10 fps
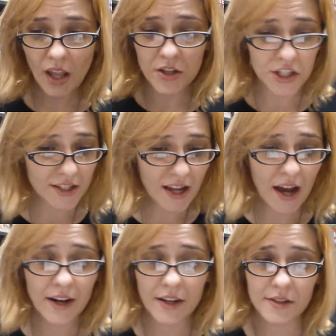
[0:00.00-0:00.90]
she's
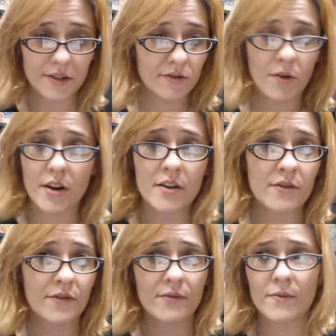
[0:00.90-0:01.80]
got a sort
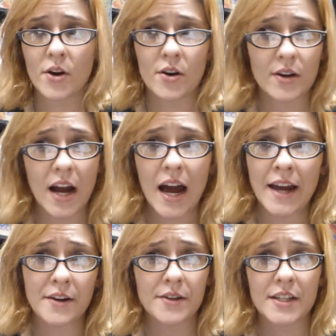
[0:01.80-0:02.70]
of her
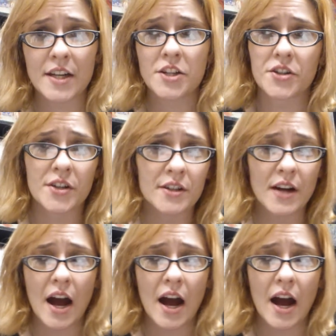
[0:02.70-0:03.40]
guide, her teacher,